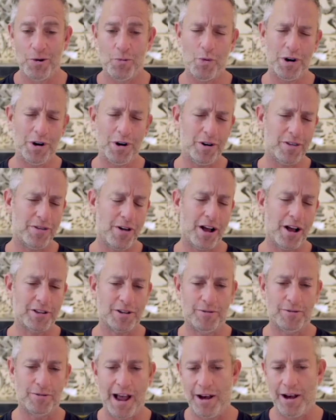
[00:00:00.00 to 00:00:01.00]
What are your
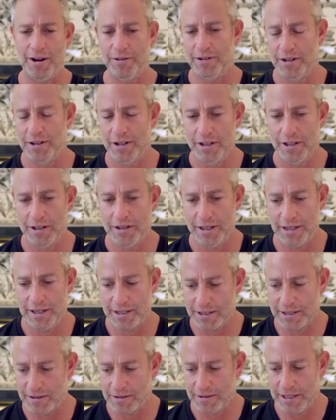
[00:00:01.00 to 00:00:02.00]
thoughts around
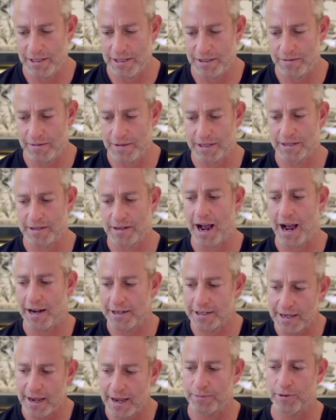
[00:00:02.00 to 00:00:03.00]
this these this
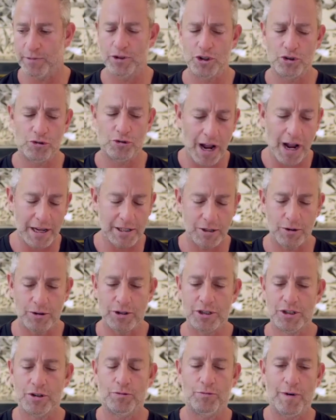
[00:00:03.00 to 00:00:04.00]
concept of trust or
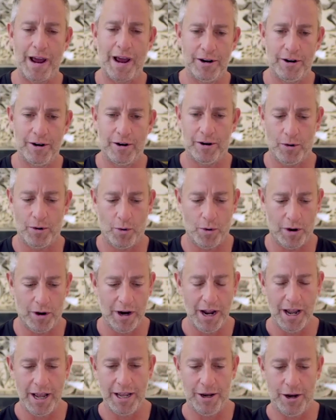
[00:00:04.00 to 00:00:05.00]
surrender
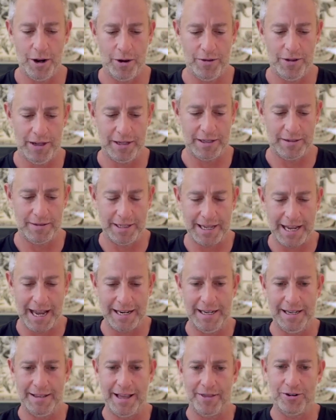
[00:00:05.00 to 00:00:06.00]
or you know this this
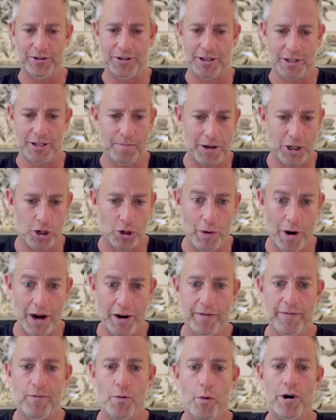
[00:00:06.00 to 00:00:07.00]
idea that there's this much
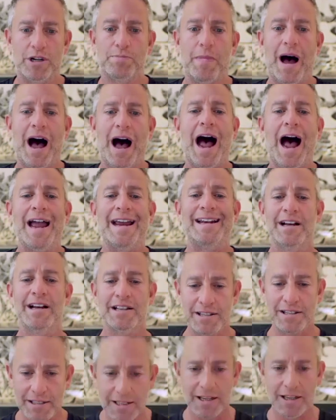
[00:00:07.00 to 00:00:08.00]
greater force behind
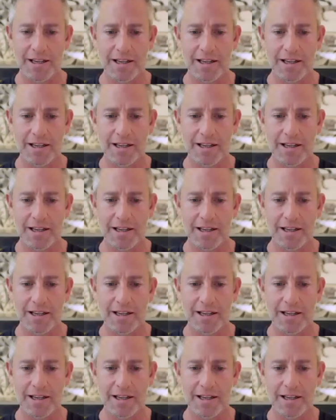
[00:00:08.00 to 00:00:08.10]
us